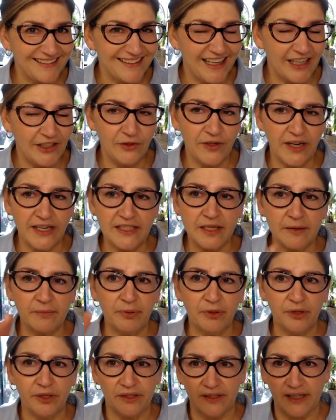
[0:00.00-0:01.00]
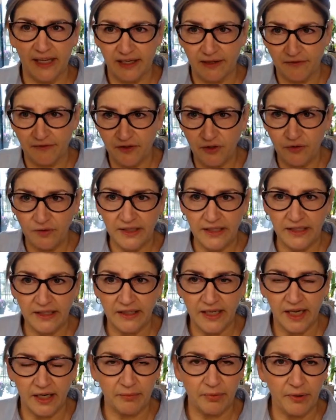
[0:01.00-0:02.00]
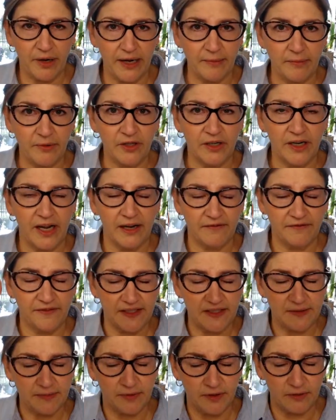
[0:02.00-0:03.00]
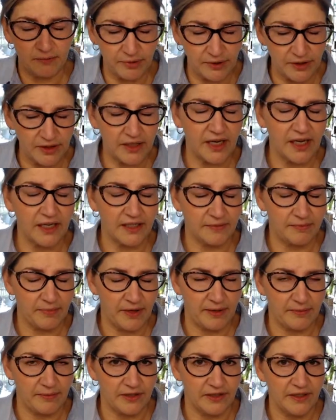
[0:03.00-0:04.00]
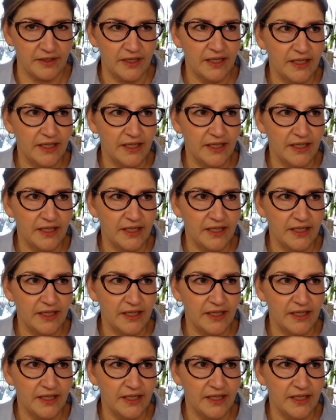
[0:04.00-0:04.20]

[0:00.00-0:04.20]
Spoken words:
and you guys can put, like, if you need gut primer on Facebook, put gut primer.